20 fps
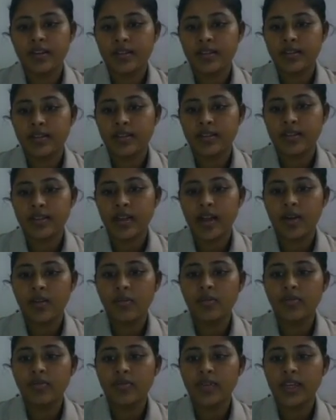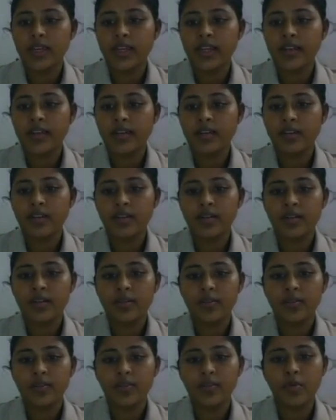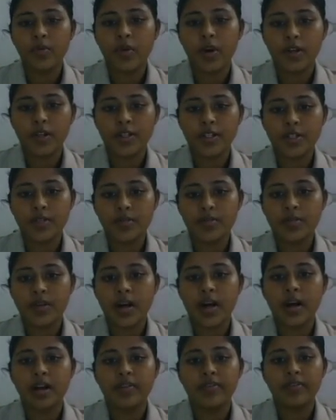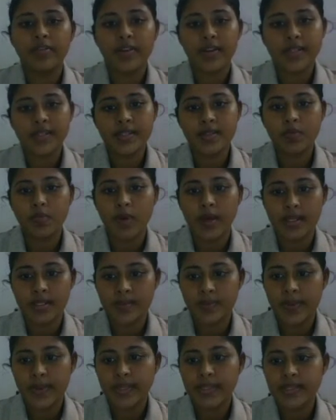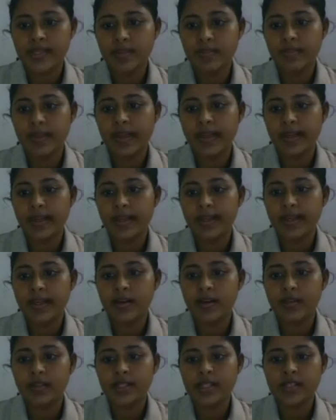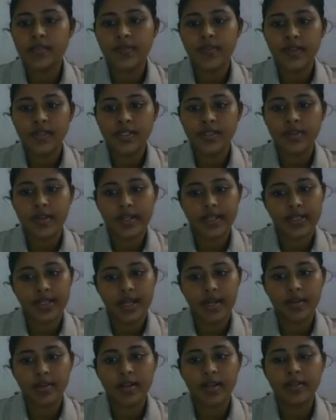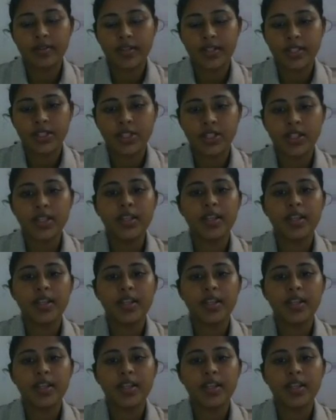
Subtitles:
Now we can move on to our first workspace by clicking on this first rectangular region.